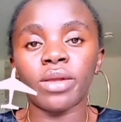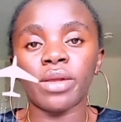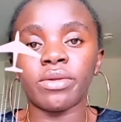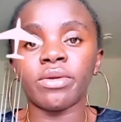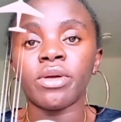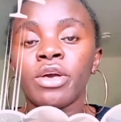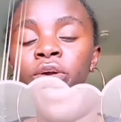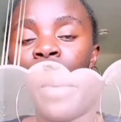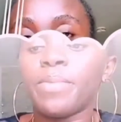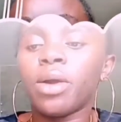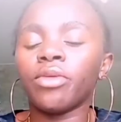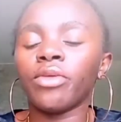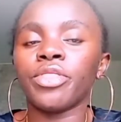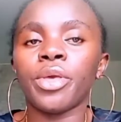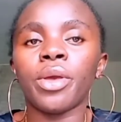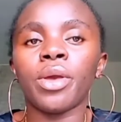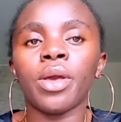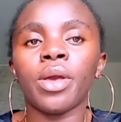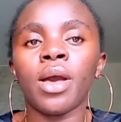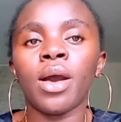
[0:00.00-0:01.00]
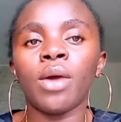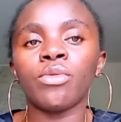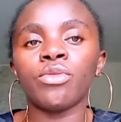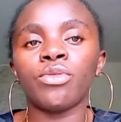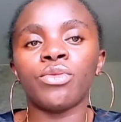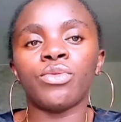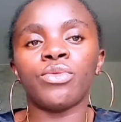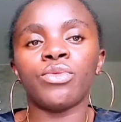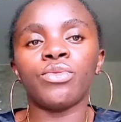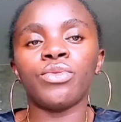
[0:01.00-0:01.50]
to talk about the how
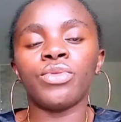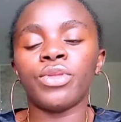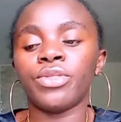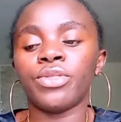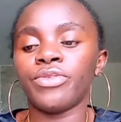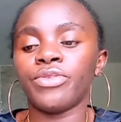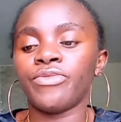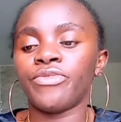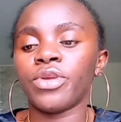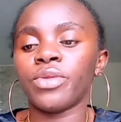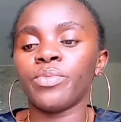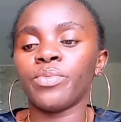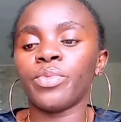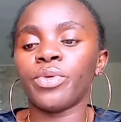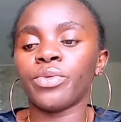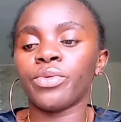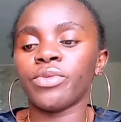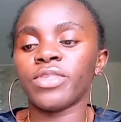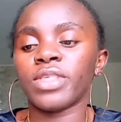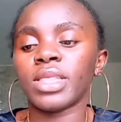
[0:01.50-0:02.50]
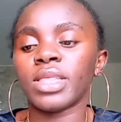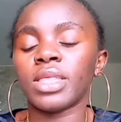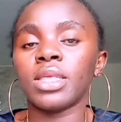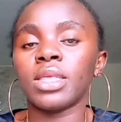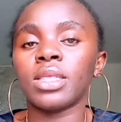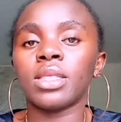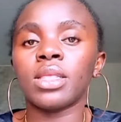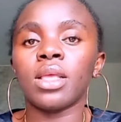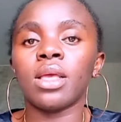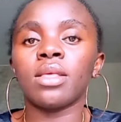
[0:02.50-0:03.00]
to do the different
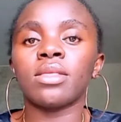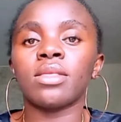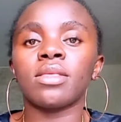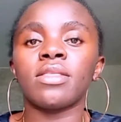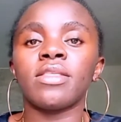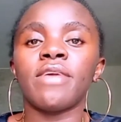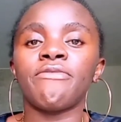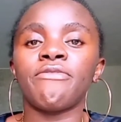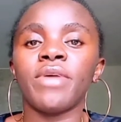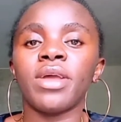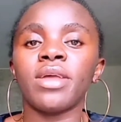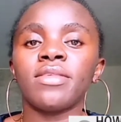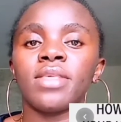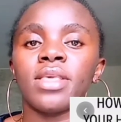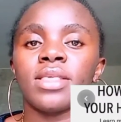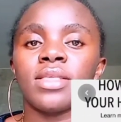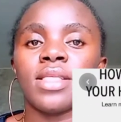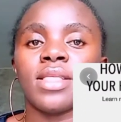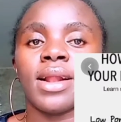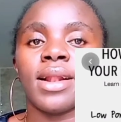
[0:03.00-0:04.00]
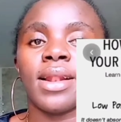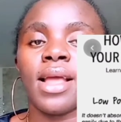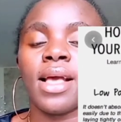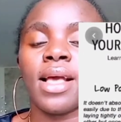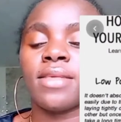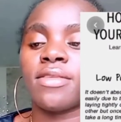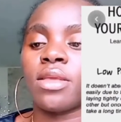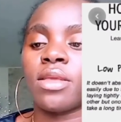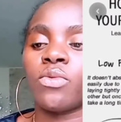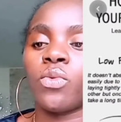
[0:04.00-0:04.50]
porosity tests. The first is the
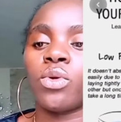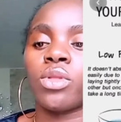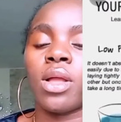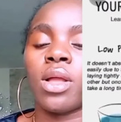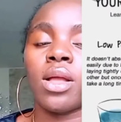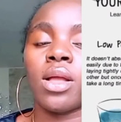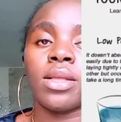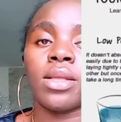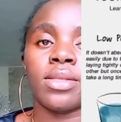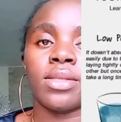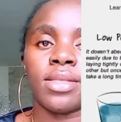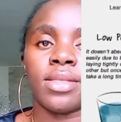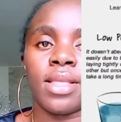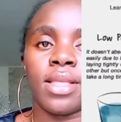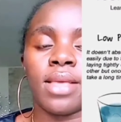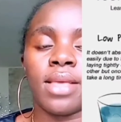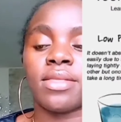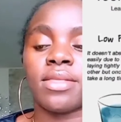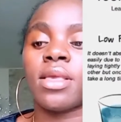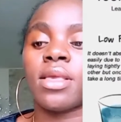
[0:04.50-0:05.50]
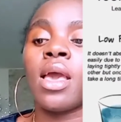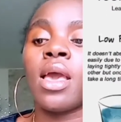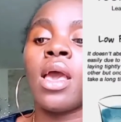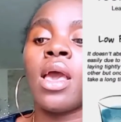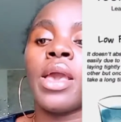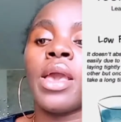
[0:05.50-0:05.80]
glass and water test.